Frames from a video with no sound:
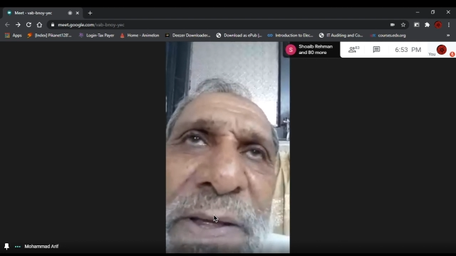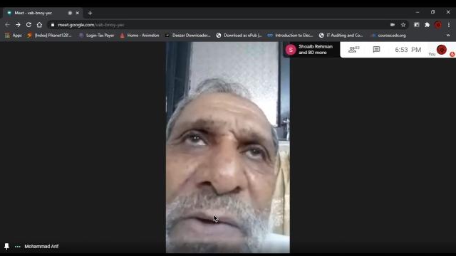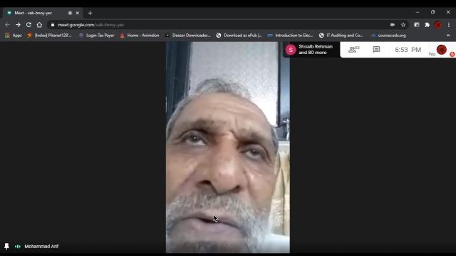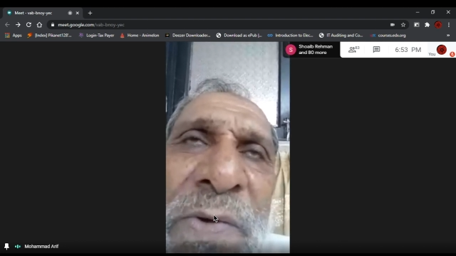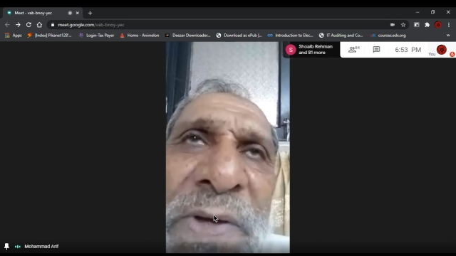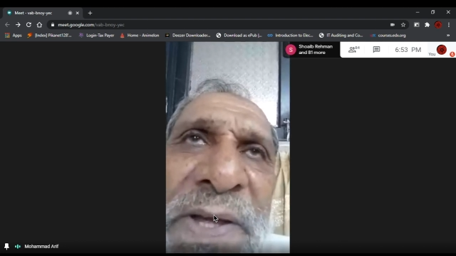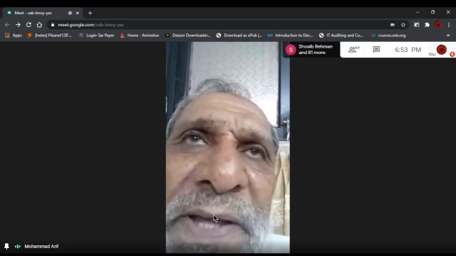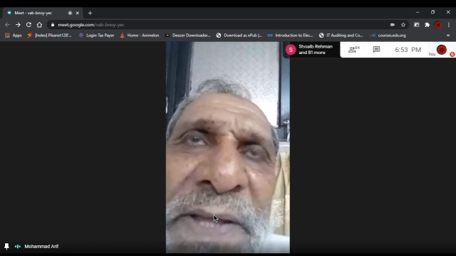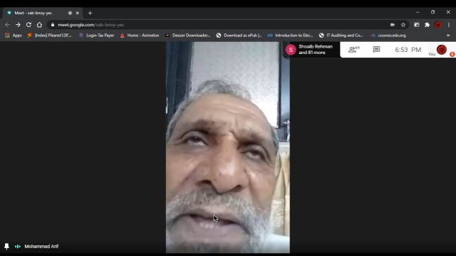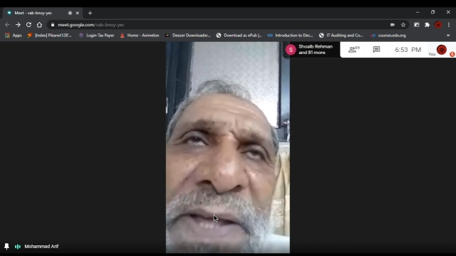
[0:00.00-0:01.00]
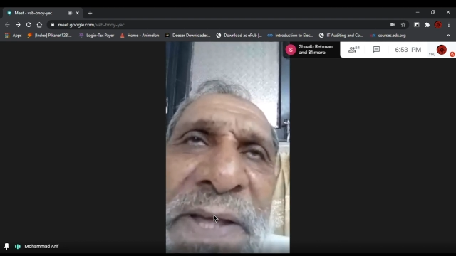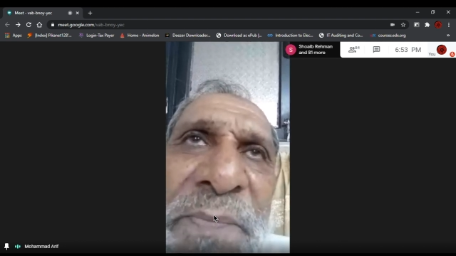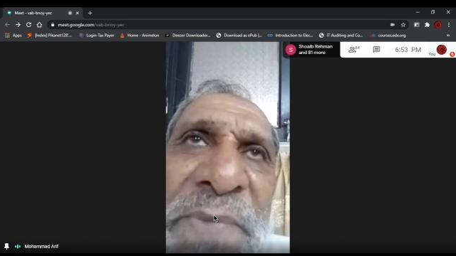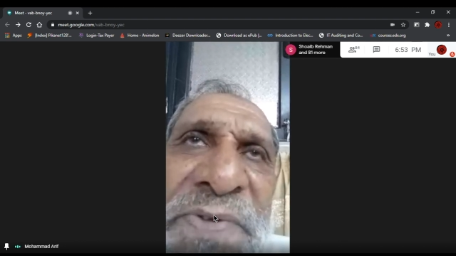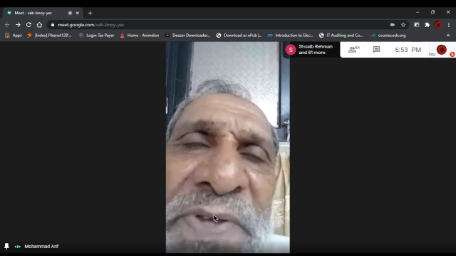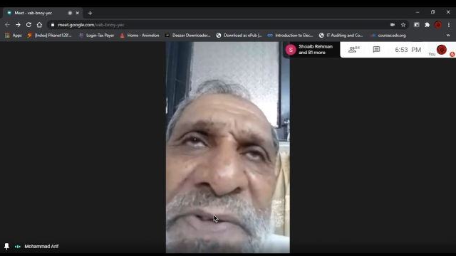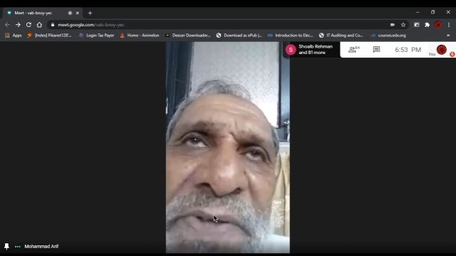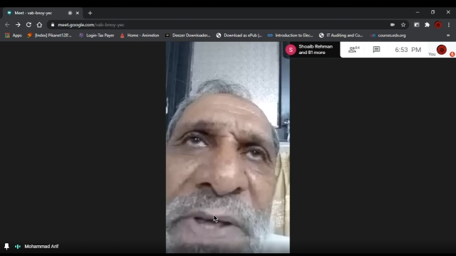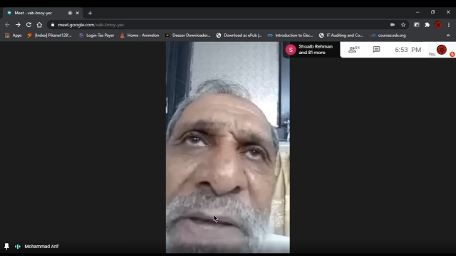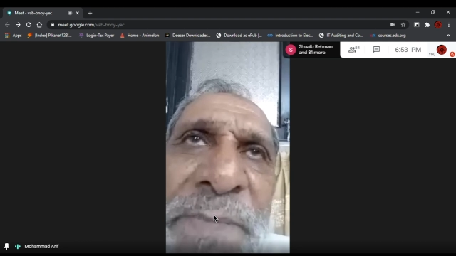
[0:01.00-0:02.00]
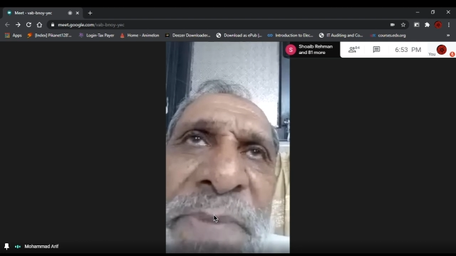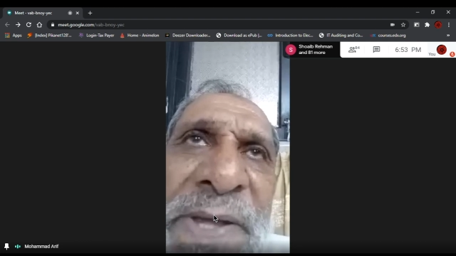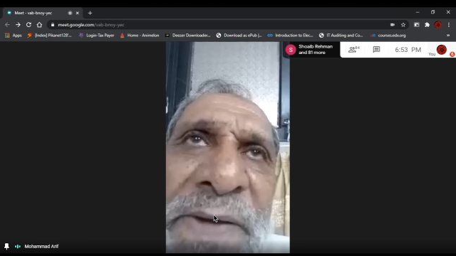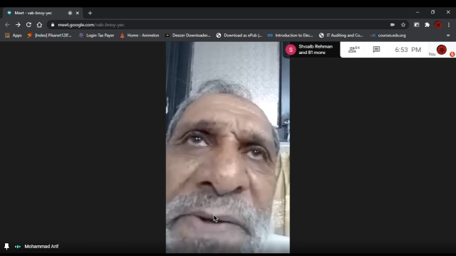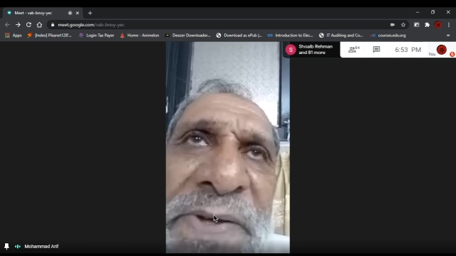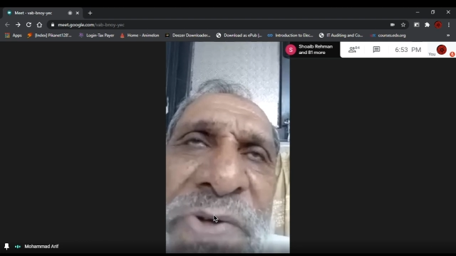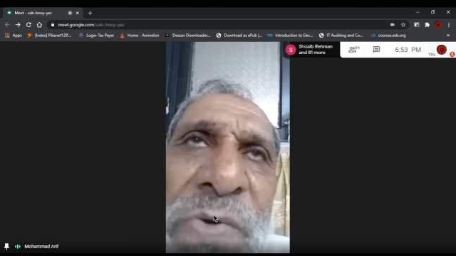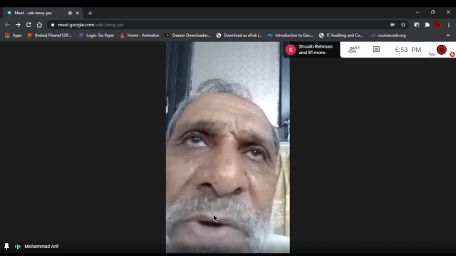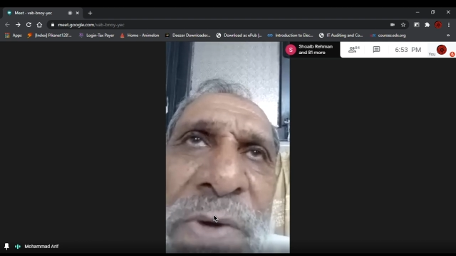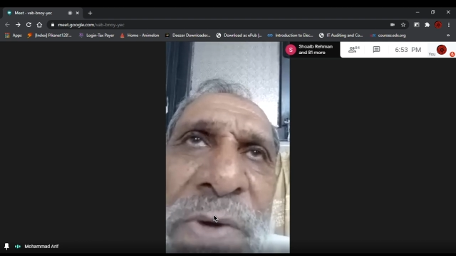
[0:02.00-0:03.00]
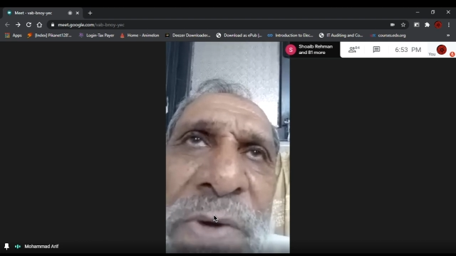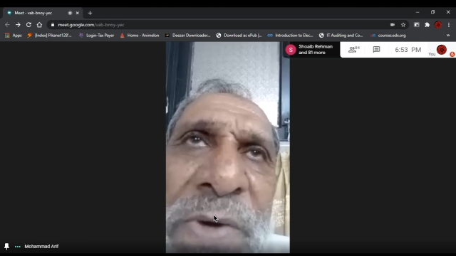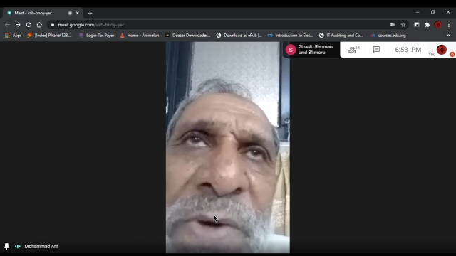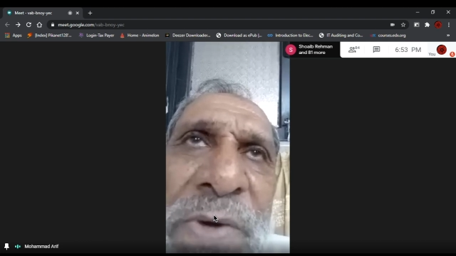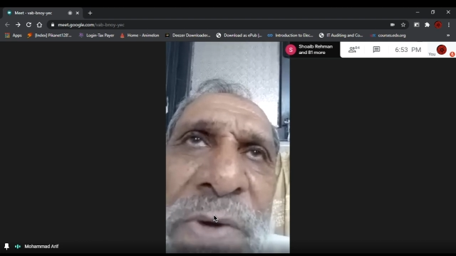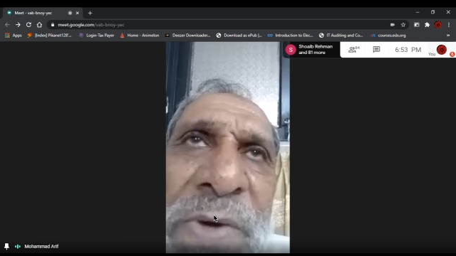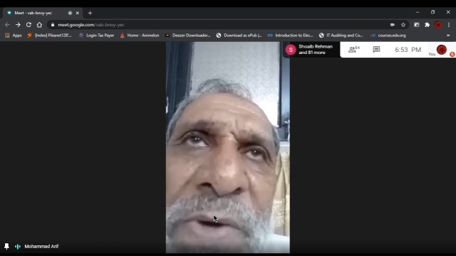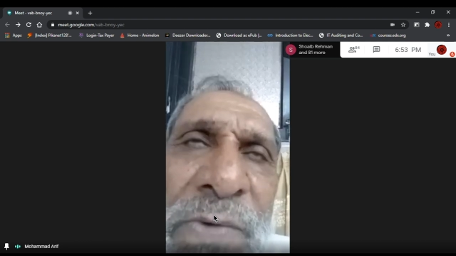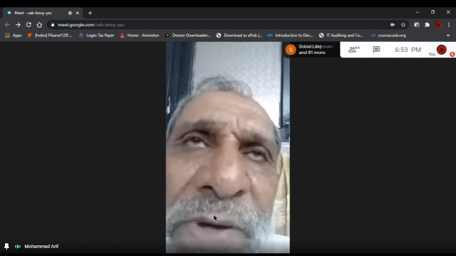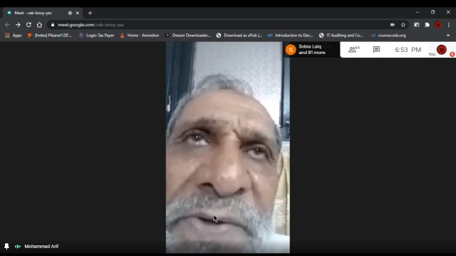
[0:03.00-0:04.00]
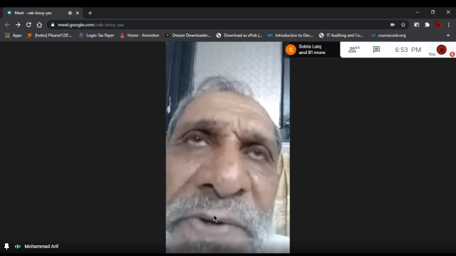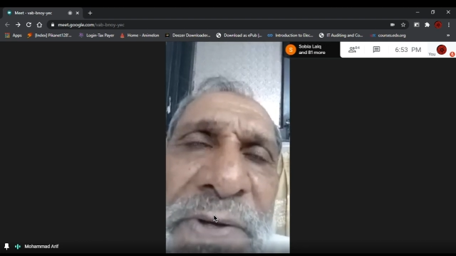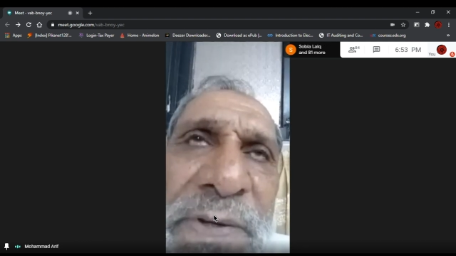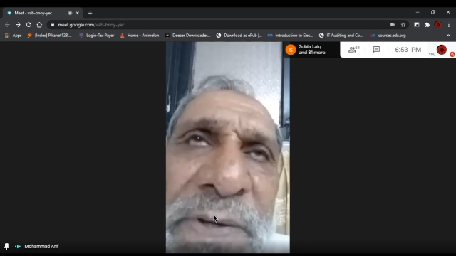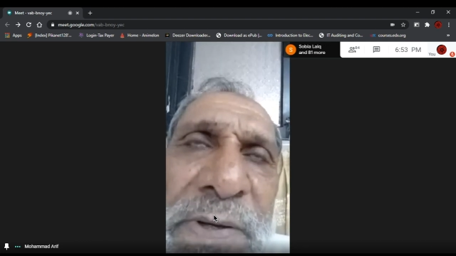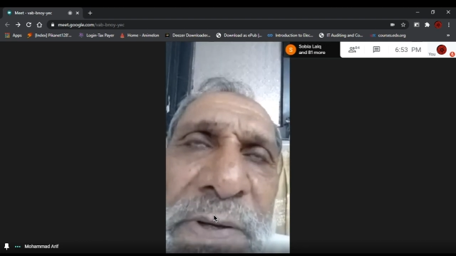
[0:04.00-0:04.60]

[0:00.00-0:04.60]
only the RBCs are being destroyed in circulation